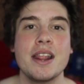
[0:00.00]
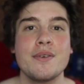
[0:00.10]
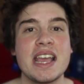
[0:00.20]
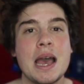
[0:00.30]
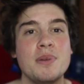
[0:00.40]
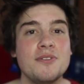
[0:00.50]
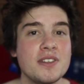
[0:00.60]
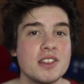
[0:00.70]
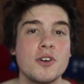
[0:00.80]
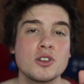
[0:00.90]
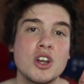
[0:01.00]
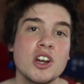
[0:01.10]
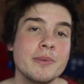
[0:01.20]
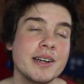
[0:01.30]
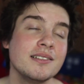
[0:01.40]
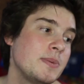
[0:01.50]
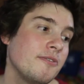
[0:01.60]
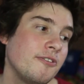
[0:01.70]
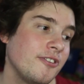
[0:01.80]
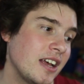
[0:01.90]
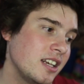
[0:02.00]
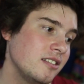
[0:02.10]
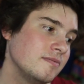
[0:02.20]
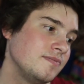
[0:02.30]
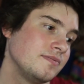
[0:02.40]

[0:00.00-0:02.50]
Anyway, happy 5th of October. It's been fun.